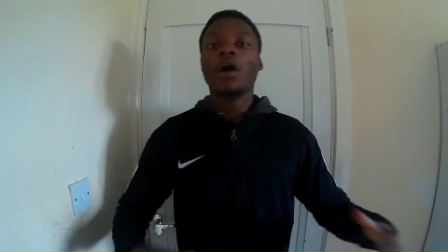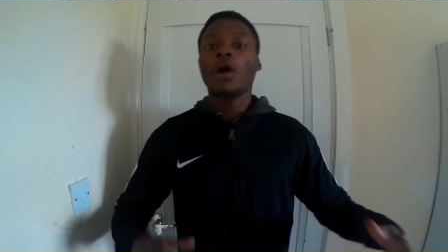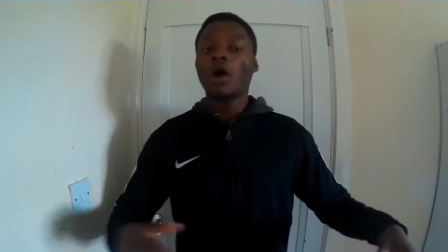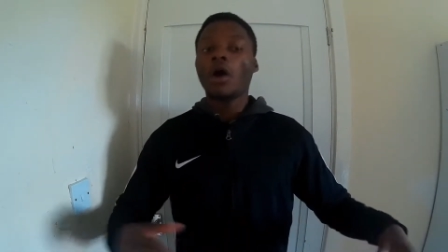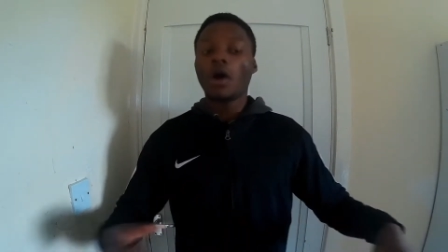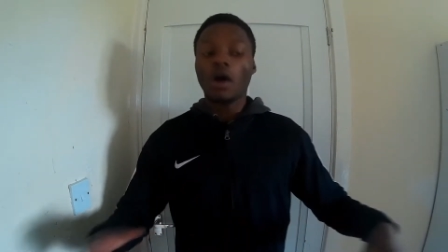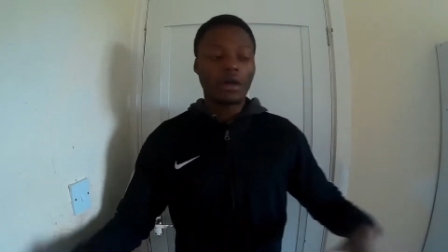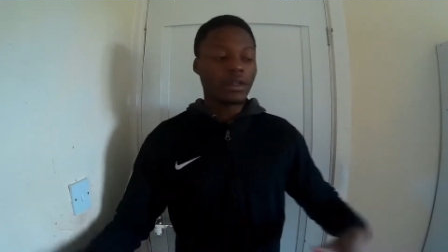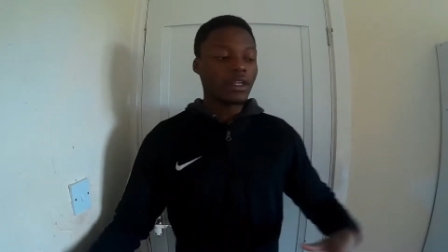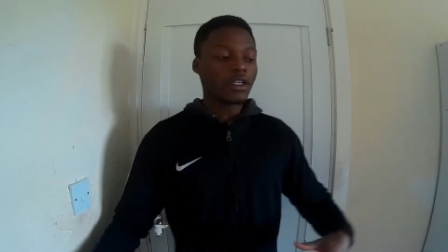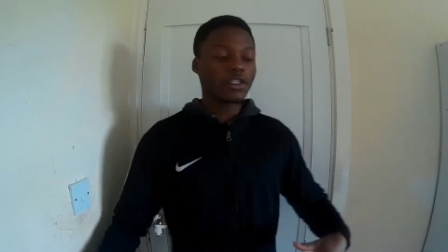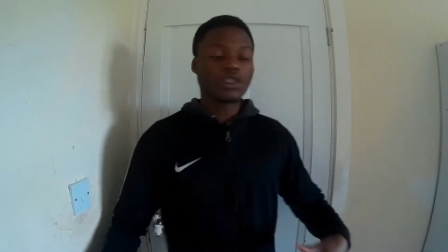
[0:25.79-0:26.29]

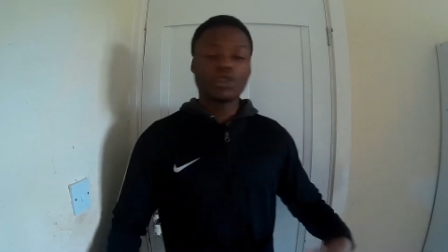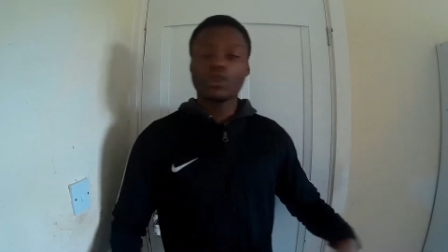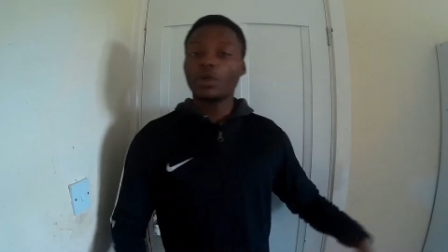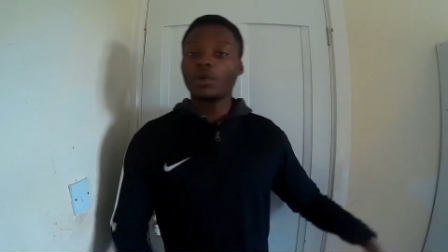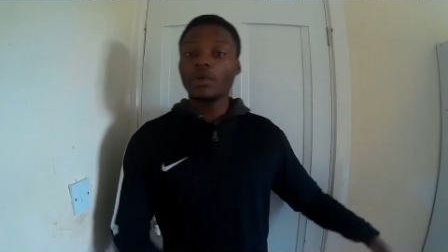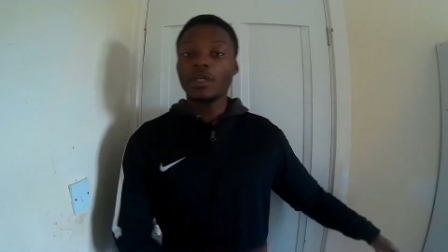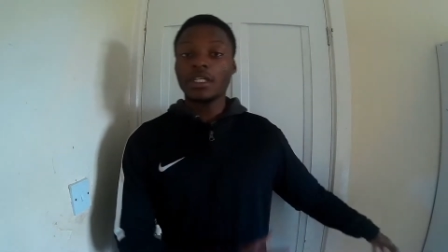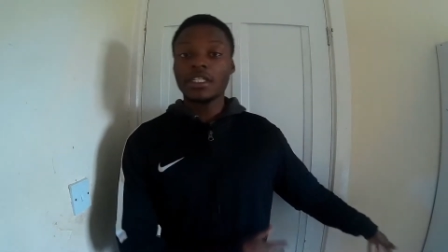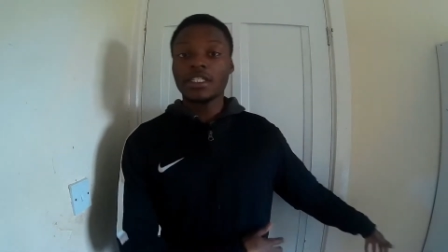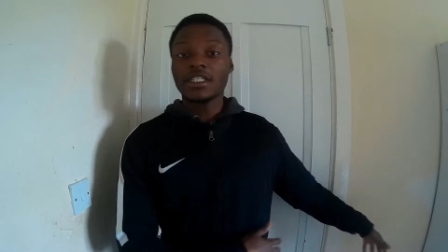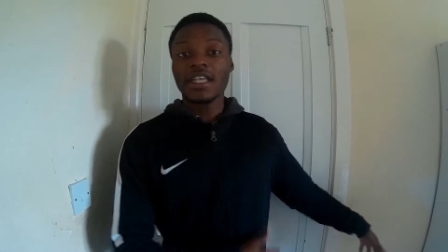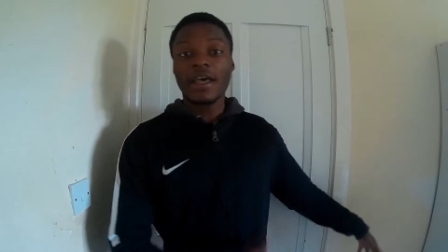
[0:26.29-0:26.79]
oh, the
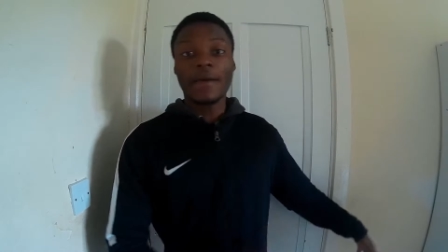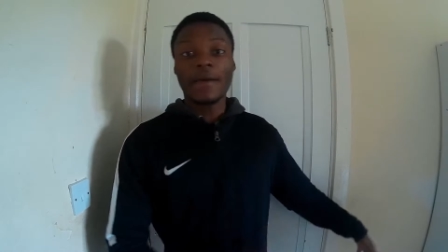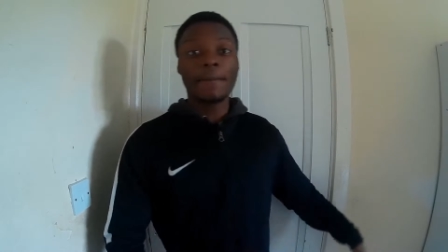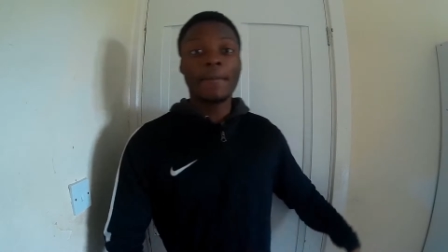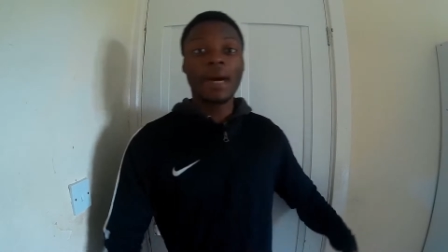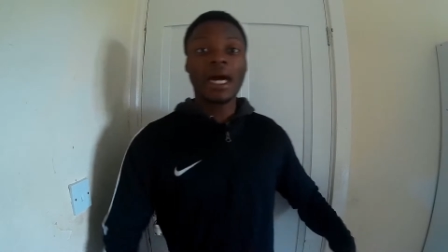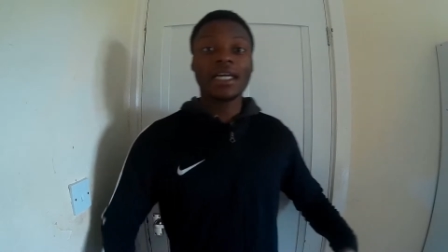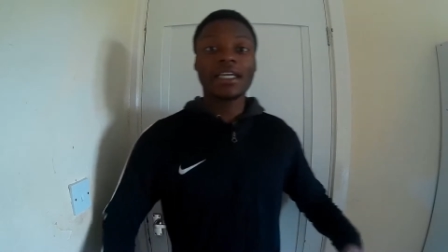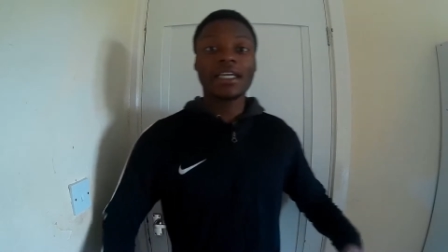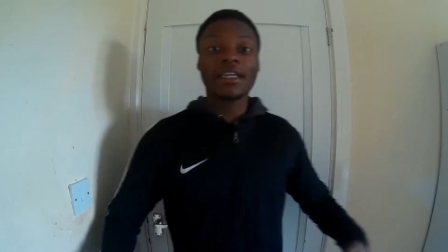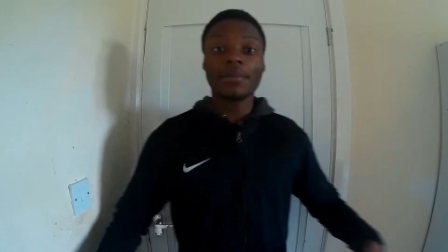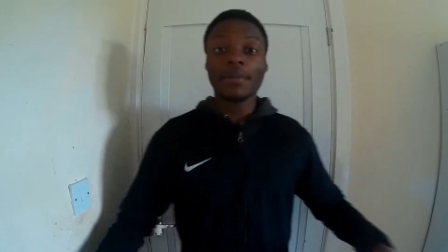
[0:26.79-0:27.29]
story is set
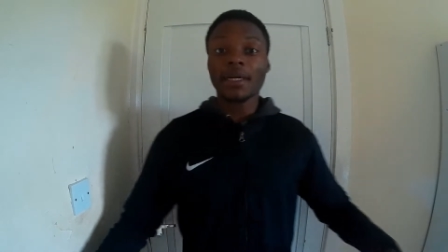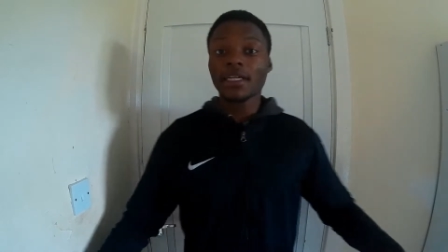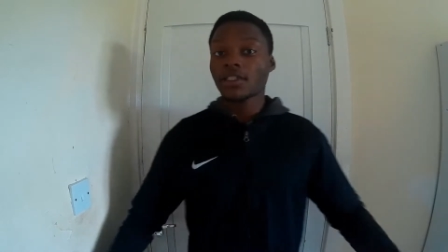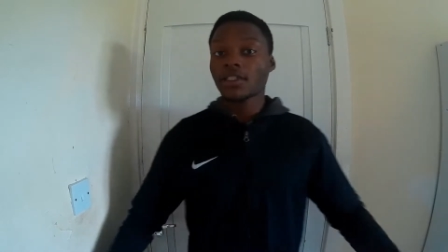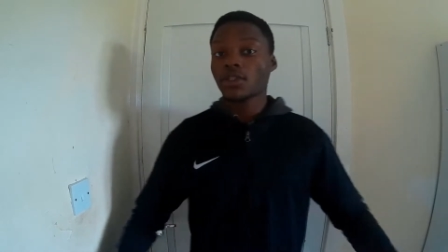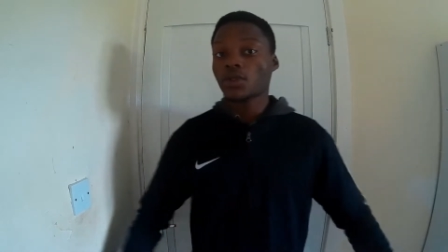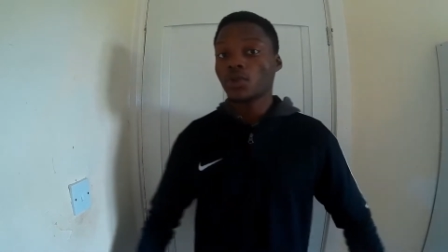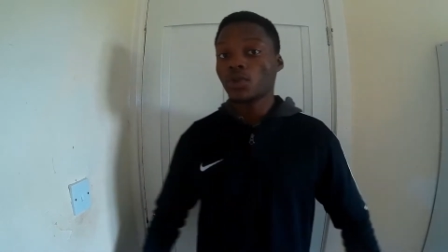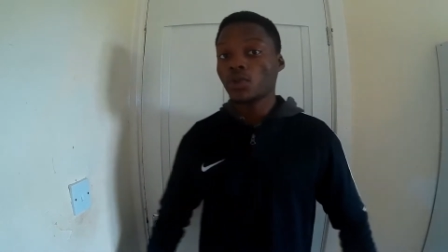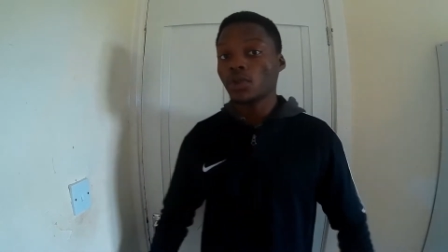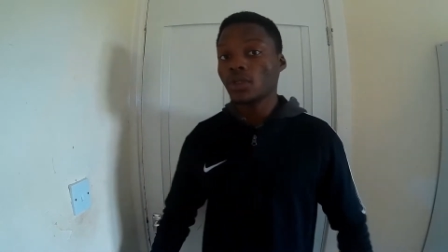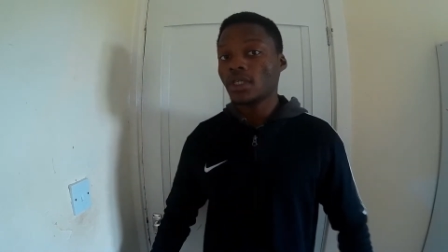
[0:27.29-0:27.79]
back in my
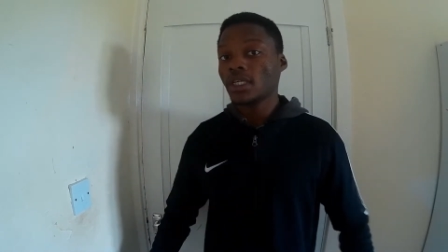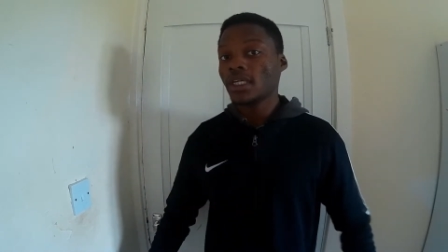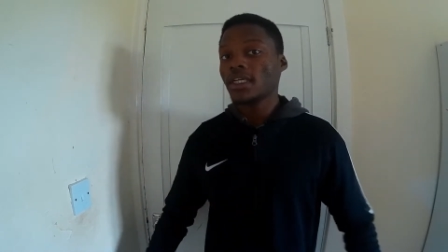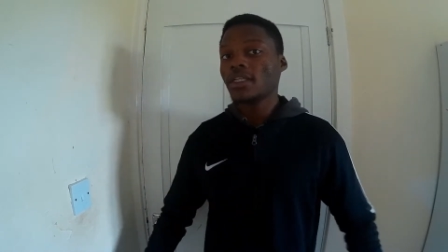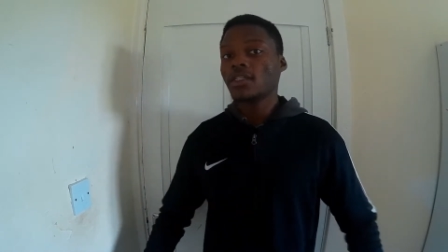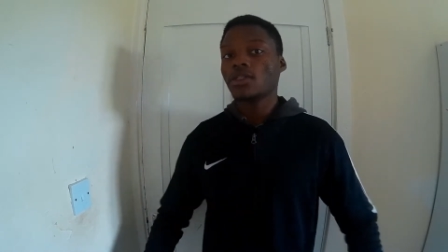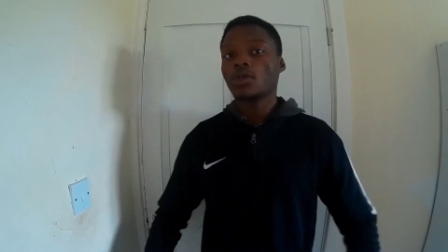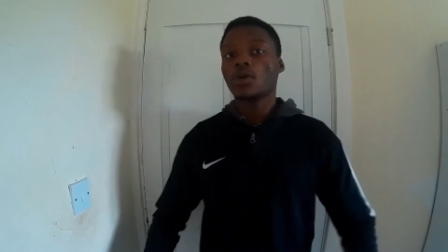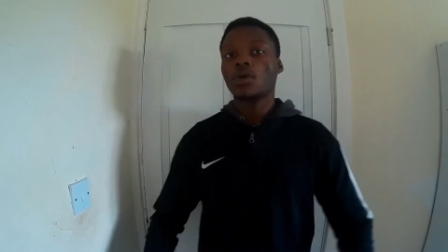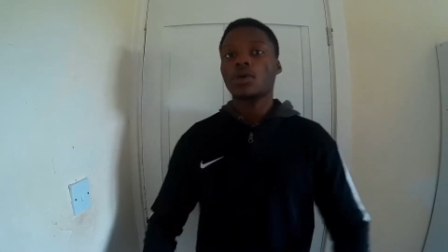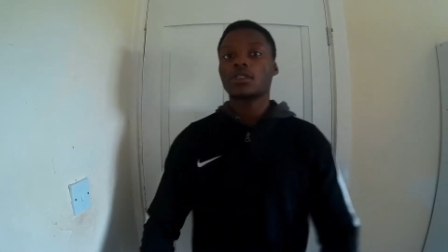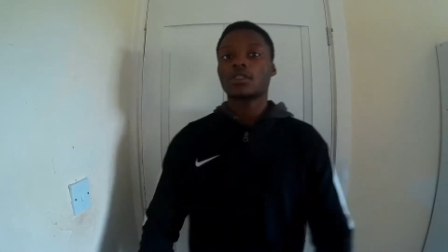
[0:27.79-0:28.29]
school
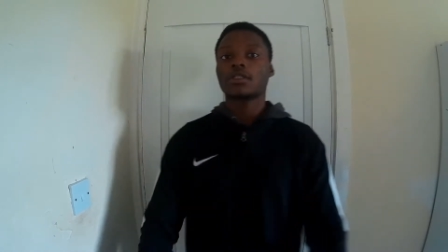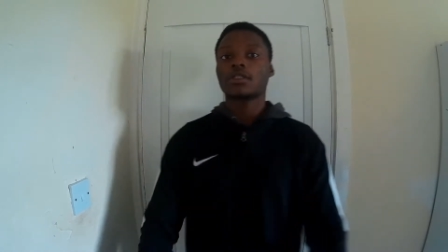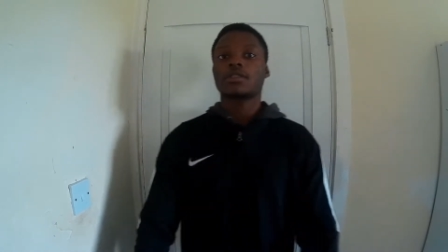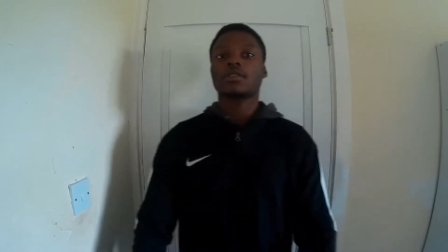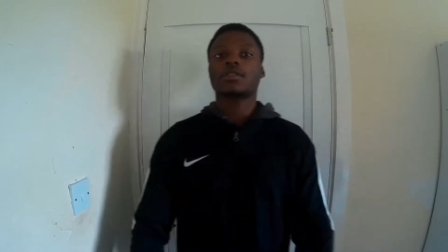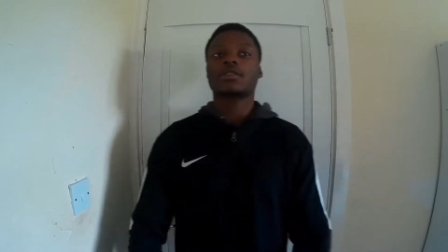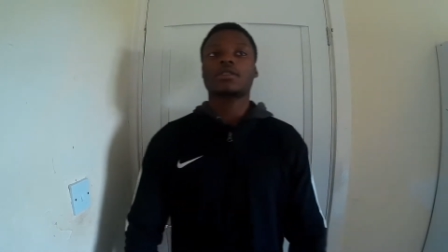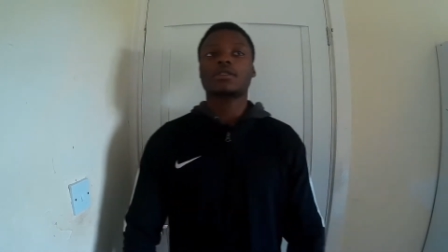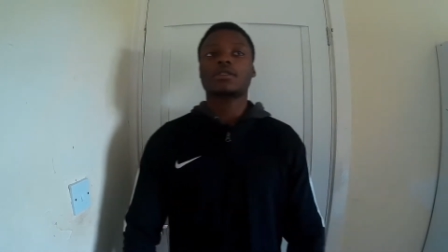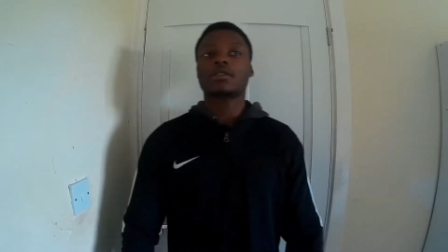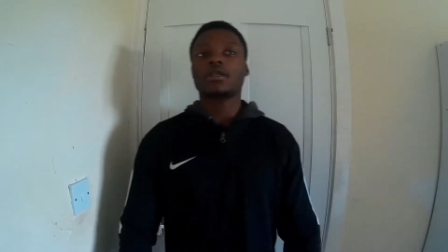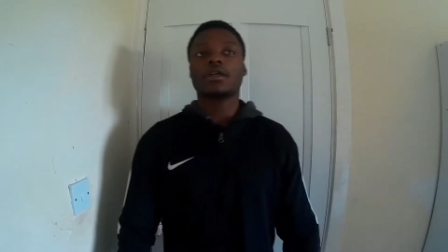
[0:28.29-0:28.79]
days or
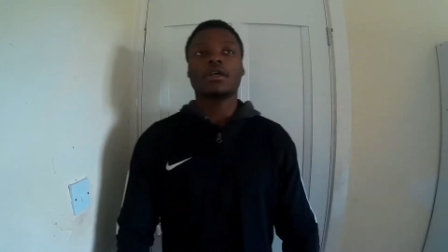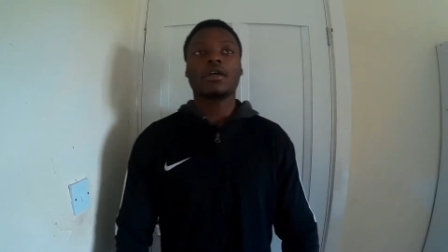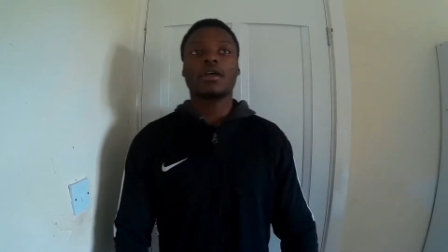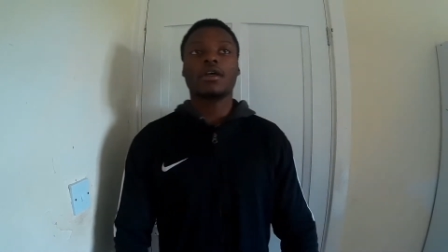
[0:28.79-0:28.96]
it's